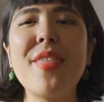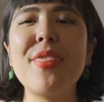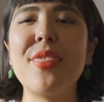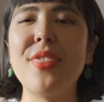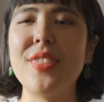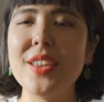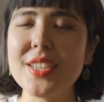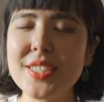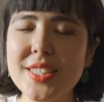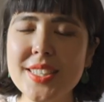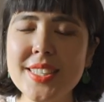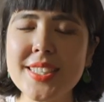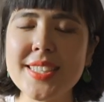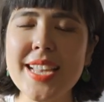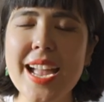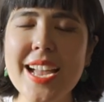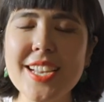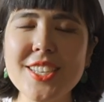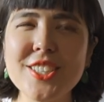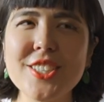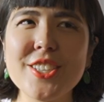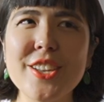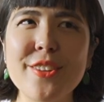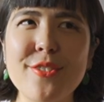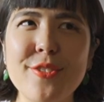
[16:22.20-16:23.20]
the
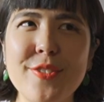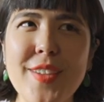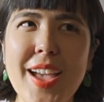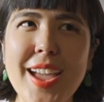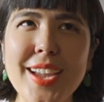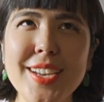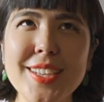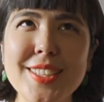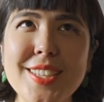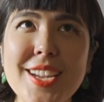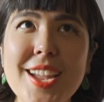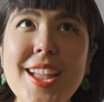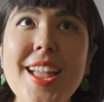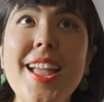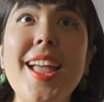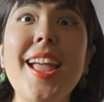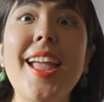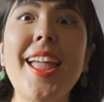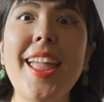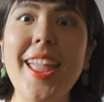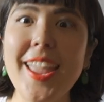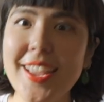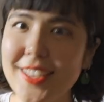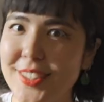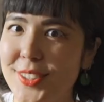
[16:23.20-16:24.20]
stash effect
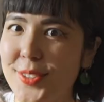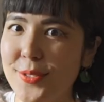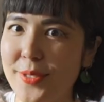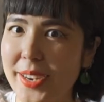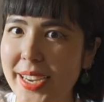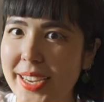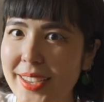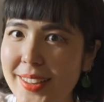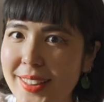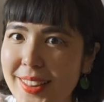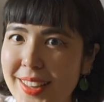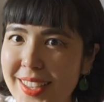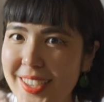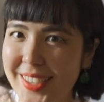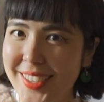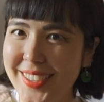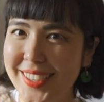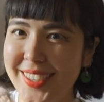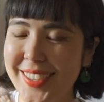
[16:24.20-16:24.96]
is real.